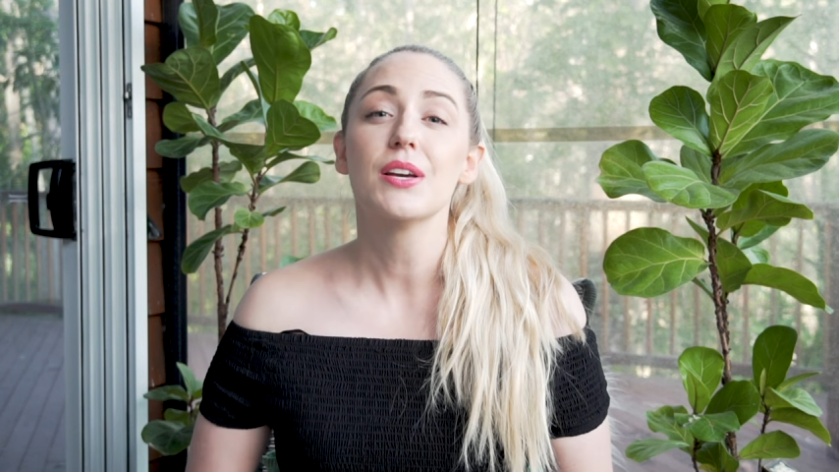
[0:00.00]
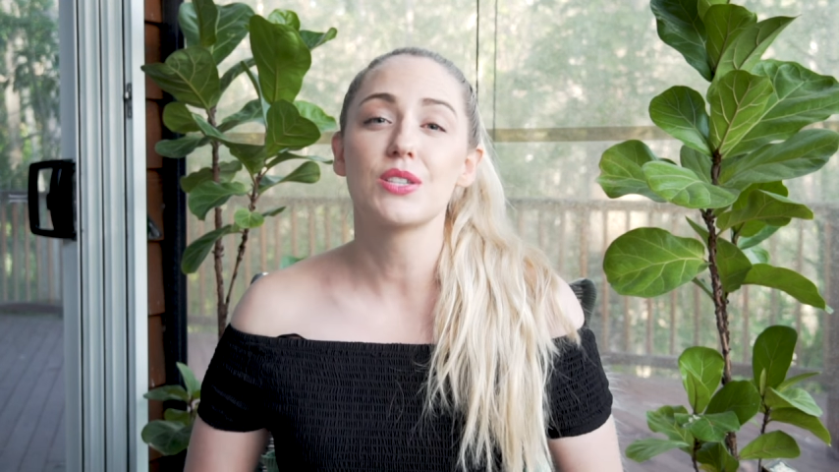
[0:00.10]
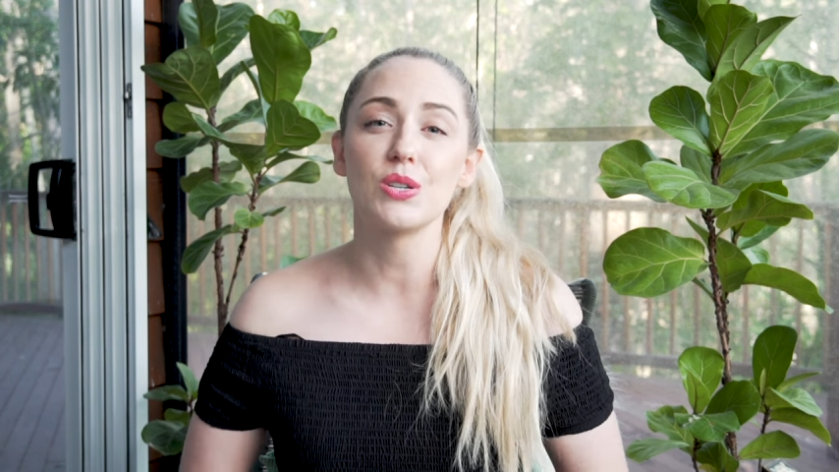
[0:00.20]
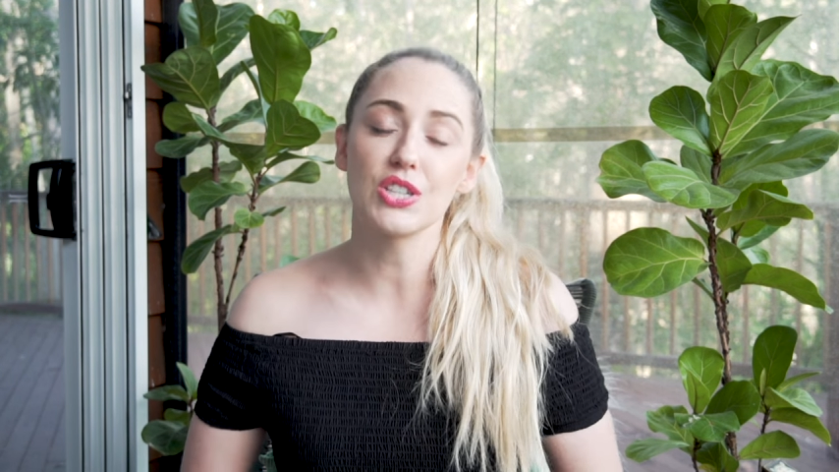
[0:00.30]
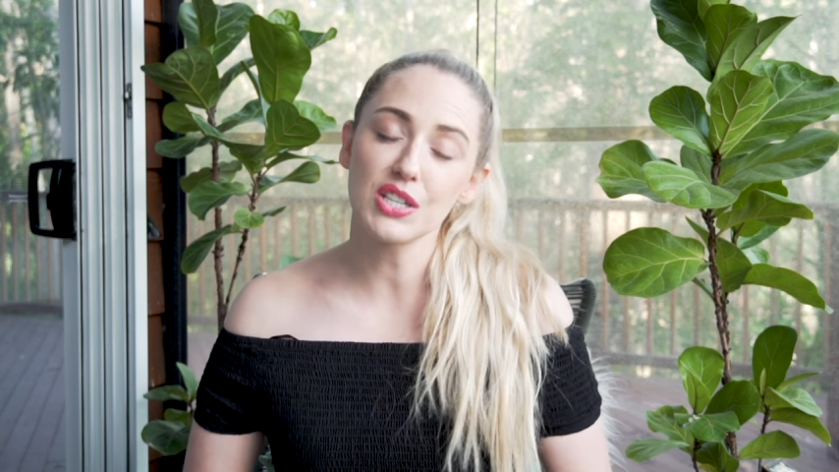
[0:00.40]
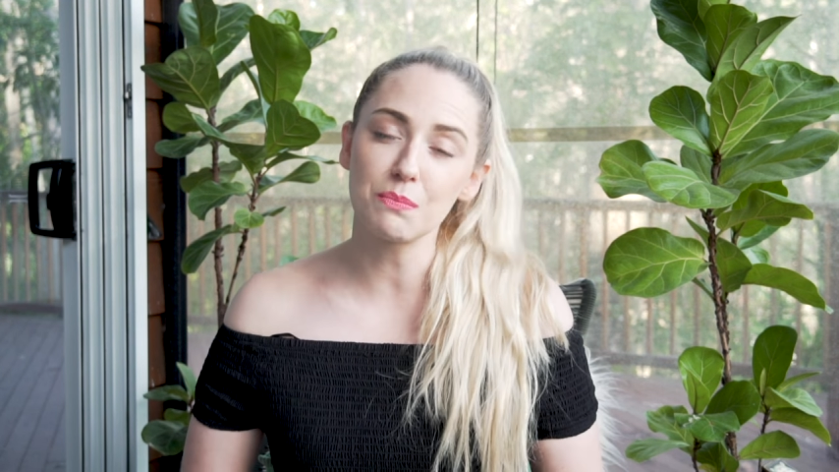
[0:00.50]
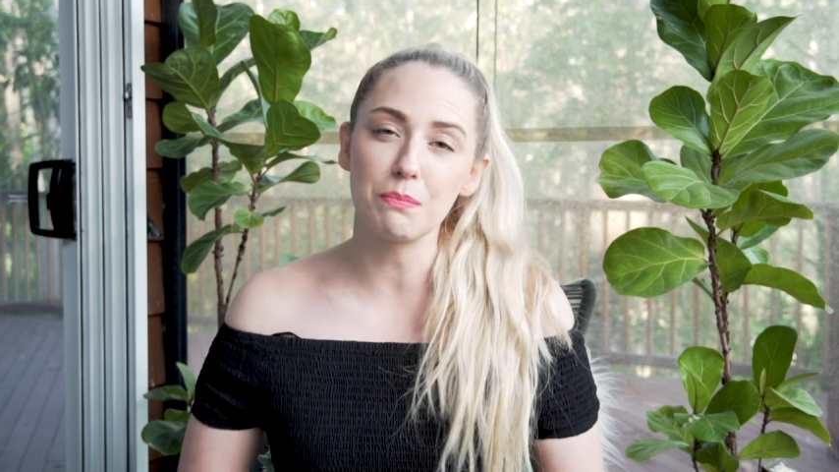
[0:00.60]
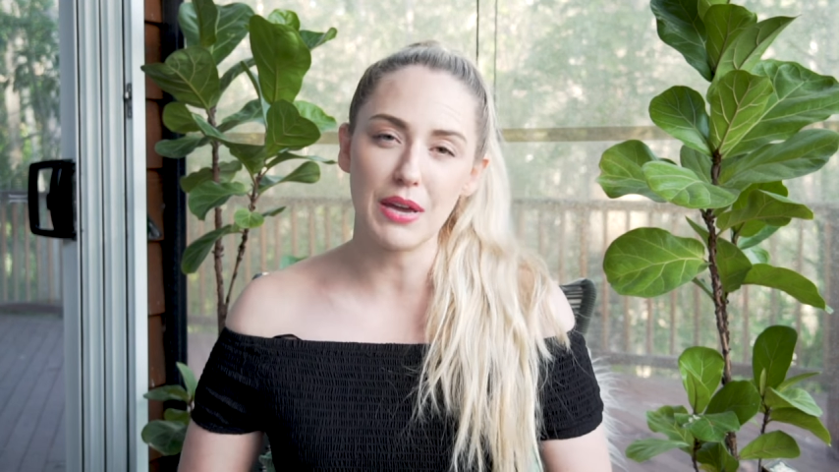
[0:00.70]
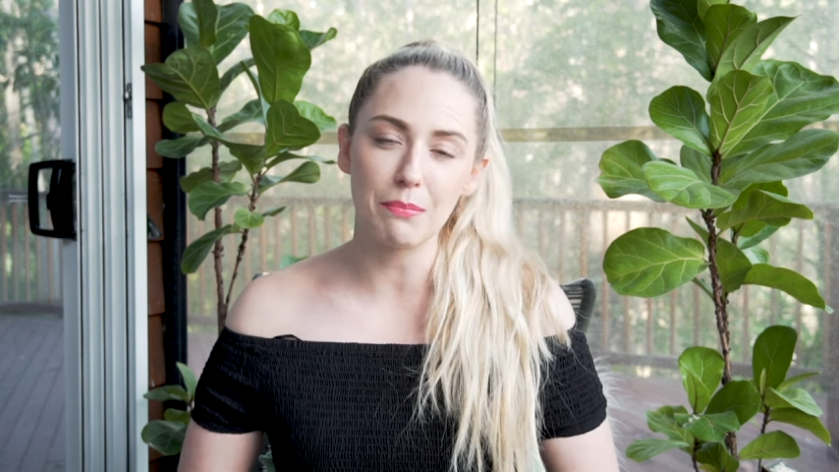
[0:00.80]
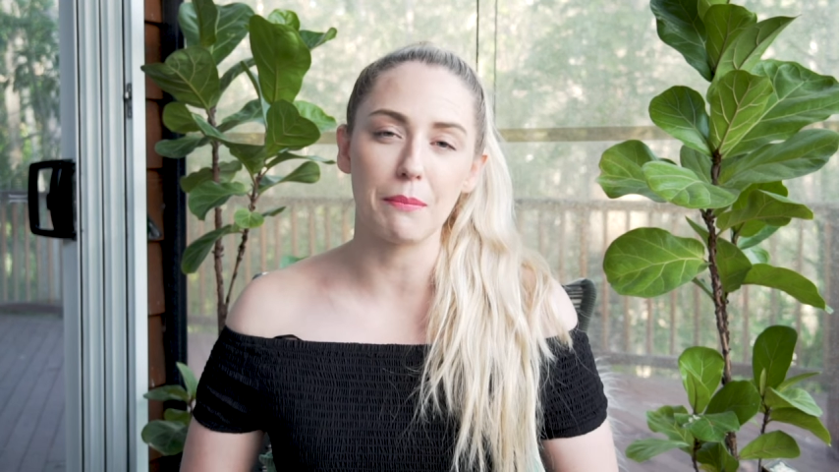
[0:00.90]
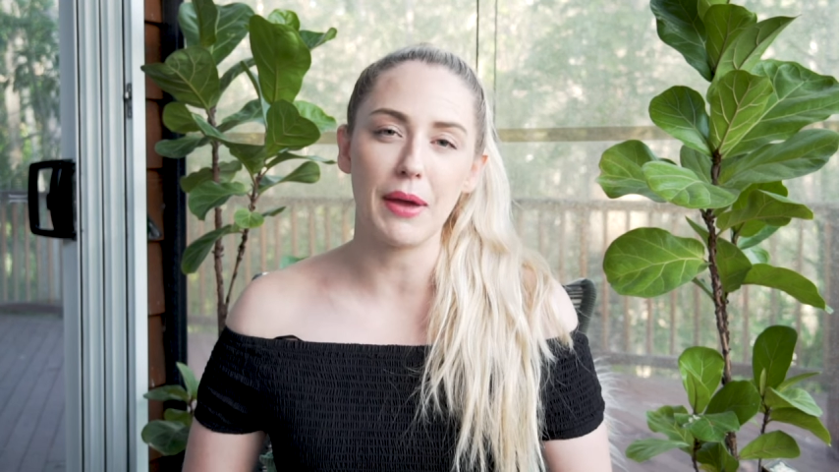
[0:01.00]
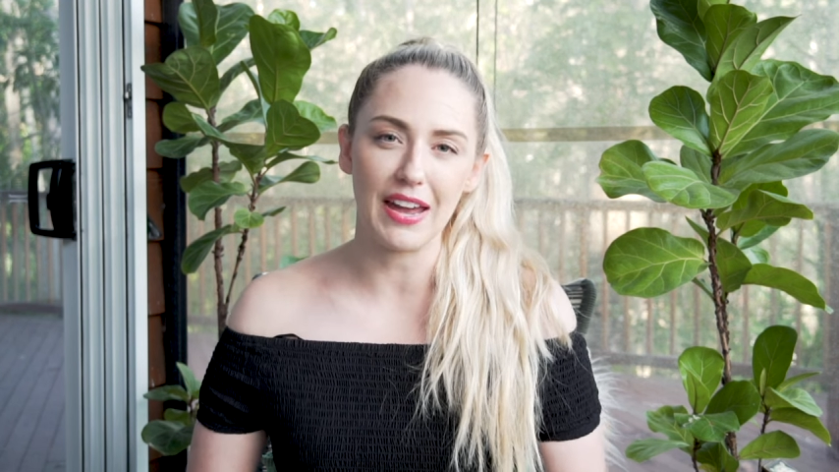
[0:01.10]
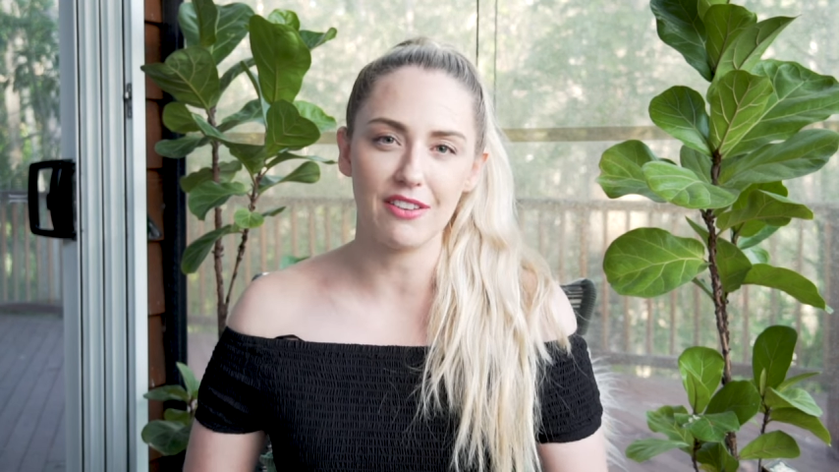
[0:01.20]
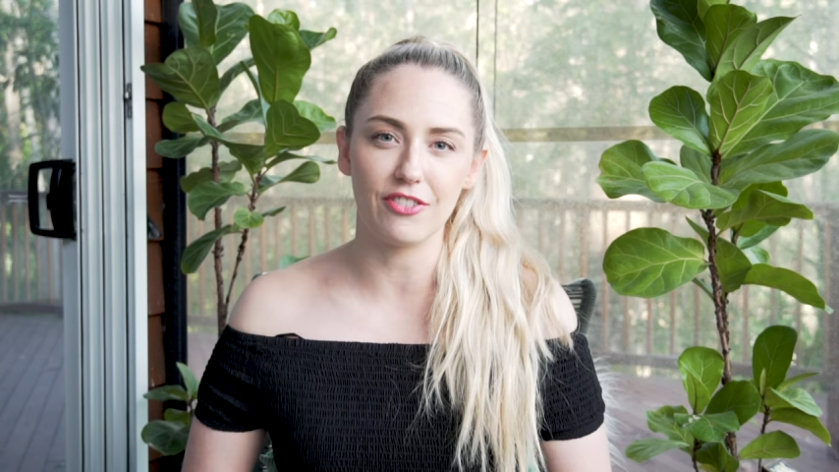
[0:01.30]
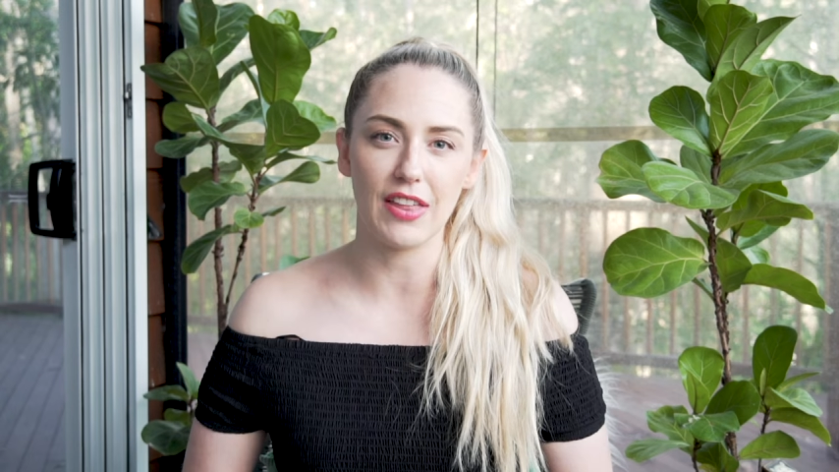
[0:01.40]
So just be
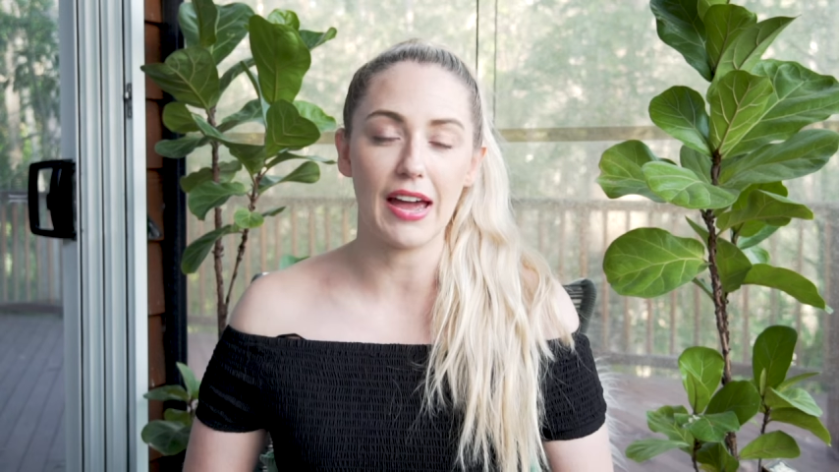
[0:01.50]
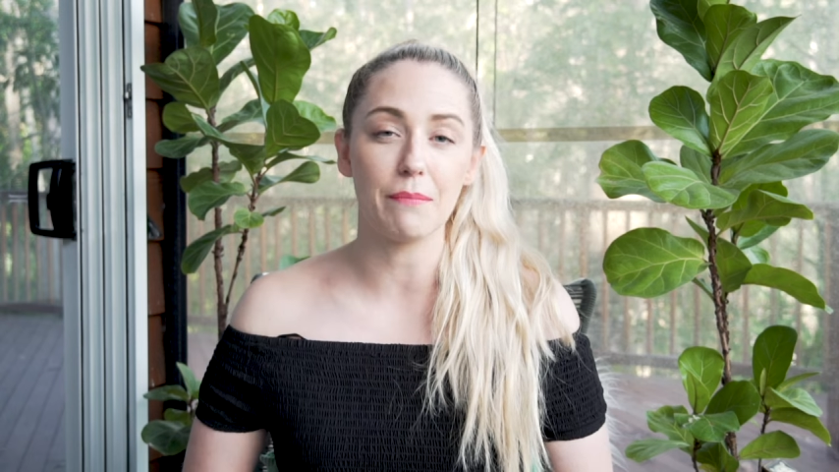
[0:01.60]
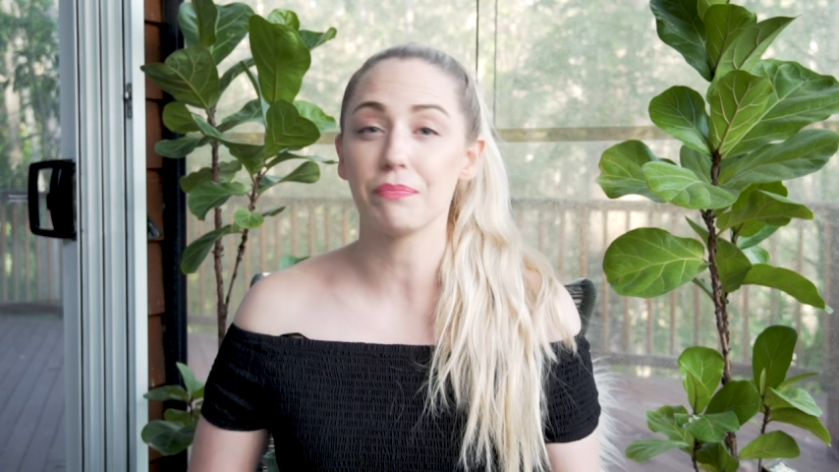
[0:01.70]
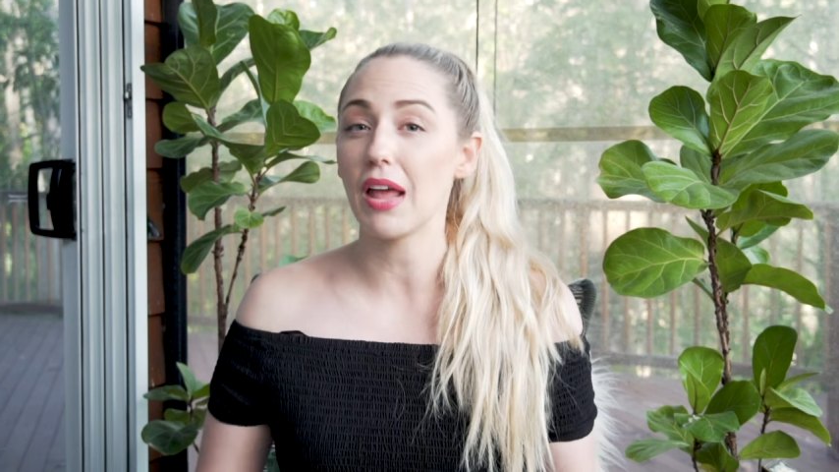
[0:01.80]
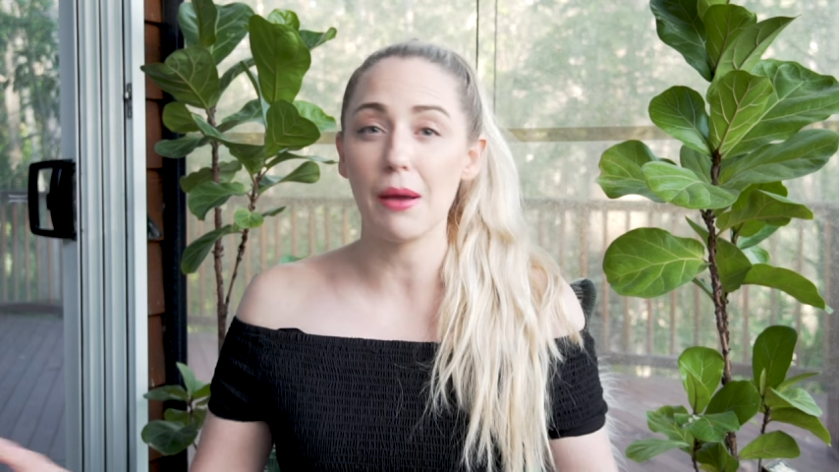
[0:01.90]
prepared for that.